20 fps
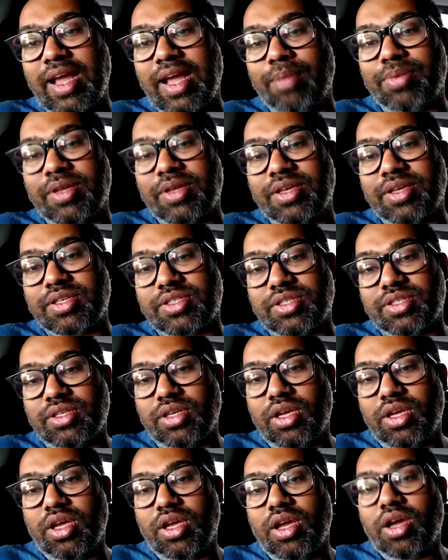application
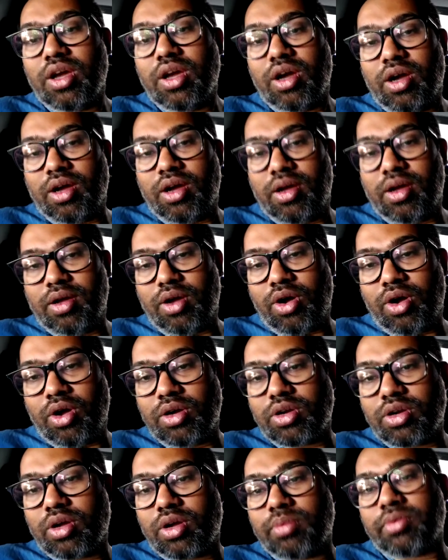
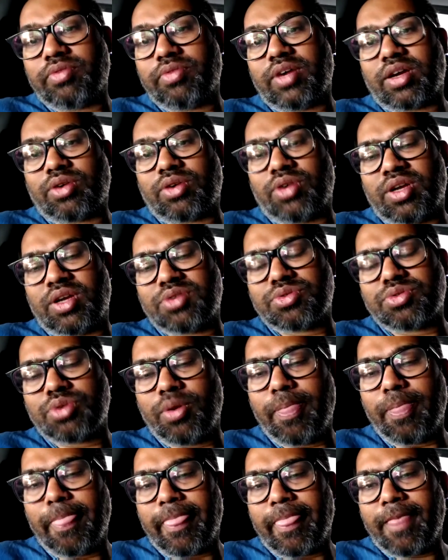on top of Arcona. So